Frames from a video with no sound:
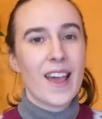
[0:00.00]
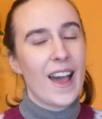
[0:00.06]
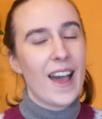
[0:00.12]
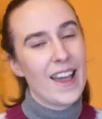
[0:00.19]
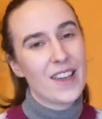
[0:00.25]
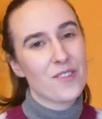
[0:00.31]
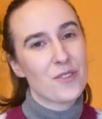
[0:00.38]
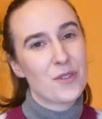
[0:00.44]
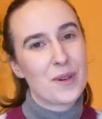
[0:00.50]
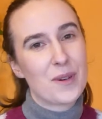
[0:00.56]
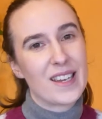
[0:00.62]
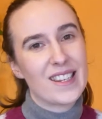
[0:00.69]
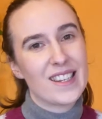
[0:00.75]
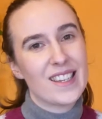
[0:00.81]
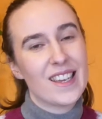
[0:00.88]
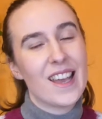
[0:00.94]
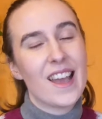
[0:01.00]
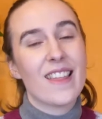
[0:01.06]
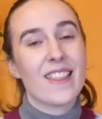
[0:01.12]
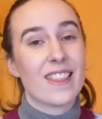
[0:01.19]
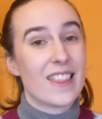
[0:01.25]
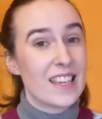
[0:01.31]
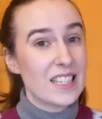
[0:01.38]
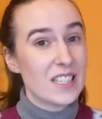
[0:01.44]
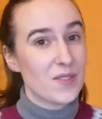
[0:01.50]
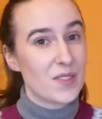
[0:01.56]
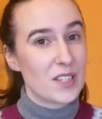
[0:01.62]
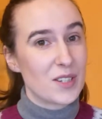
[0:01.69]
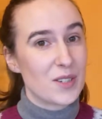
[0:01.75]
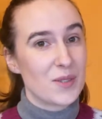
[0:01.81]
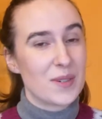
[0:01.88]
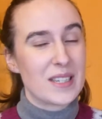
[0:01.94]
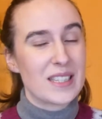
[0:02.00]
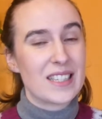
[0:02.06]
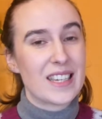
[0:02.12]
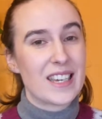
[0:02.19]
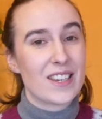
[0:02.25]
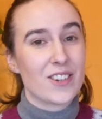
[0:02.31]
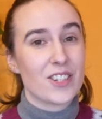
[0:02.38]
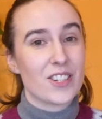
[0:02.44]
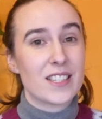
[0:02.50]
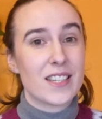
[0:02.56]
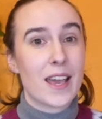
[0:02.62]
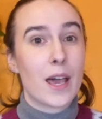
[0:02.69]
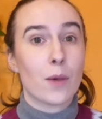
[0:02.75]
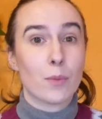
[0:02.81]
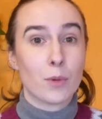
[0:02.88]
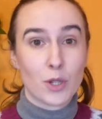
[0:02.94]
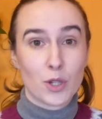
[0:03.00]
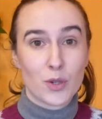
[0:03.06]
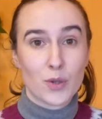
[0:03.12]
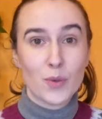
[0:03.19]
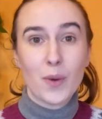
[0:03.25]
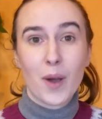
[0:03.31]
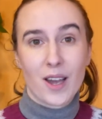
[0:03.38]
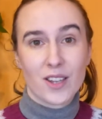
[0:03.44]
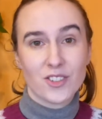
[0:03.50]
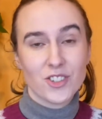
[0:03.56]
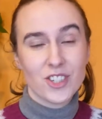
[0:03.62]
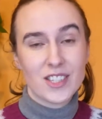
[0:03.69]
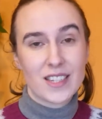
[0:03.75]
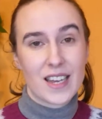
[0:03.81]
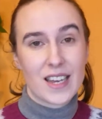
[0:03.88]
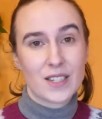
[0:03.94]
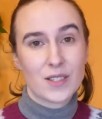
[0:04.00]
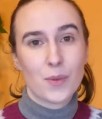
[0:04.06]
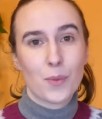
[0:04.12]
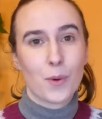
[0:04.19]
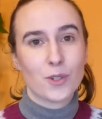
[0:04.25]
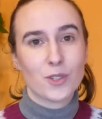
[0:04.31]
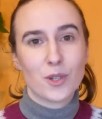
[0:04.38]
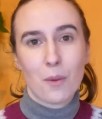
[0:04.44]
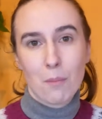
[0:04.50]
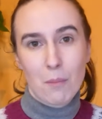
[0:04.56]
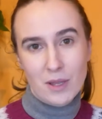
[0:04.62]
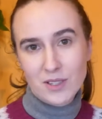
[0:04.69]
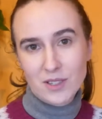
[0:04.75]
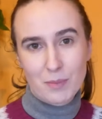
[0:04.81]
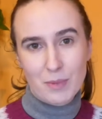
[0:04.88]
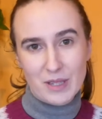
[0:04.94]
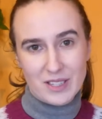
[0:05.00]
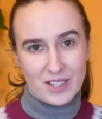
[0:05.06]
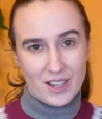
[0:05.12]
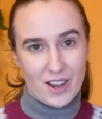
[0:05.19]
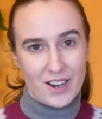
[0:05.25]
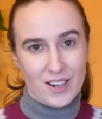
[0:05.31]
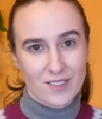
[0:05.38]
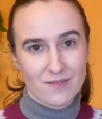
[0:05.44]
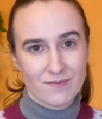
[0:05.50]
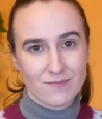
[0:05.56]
Hi everyone! This video is here to help you understand what multiples are.